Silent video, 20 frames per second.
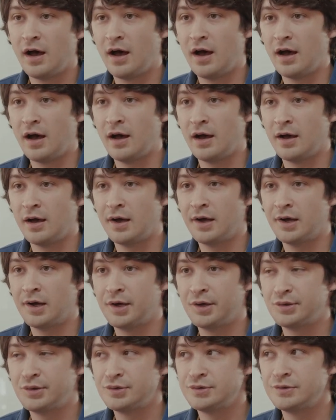
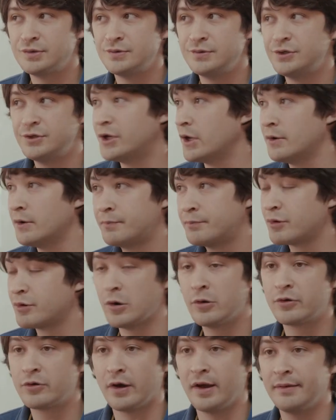you know,
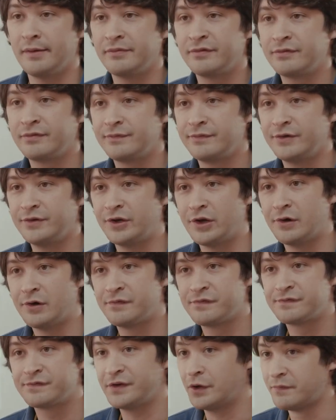programs, you know,
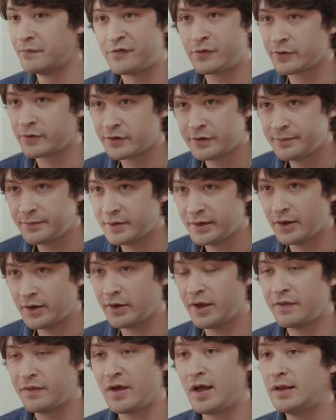Film Forum and
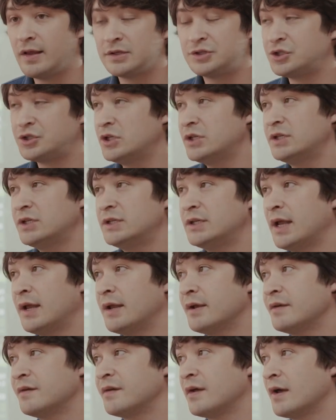Anthology
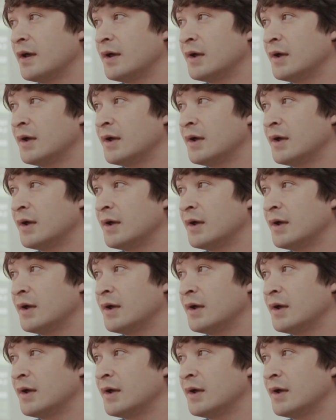and